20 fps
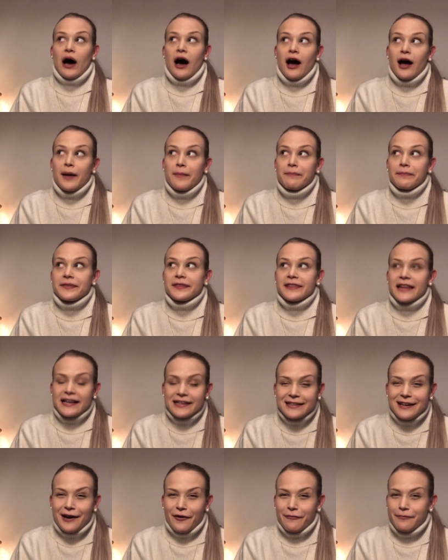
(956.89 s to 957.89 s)
I'm
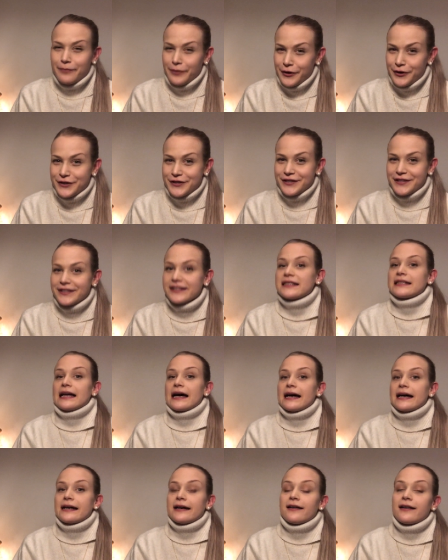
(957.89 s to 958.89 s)
that kind of person
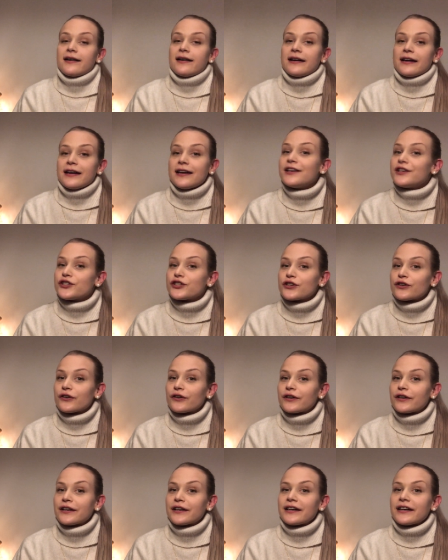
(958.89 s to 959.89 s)
that I
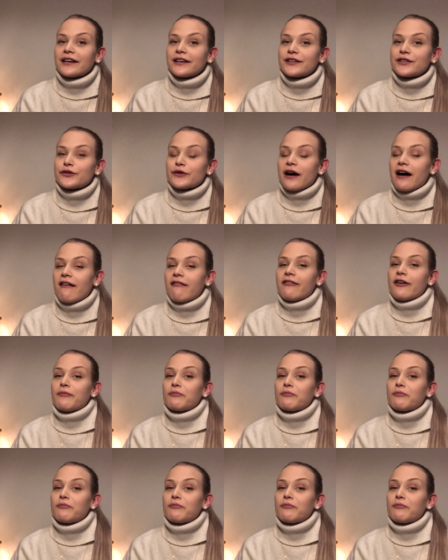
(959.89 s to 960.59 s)
enjoy to have uh,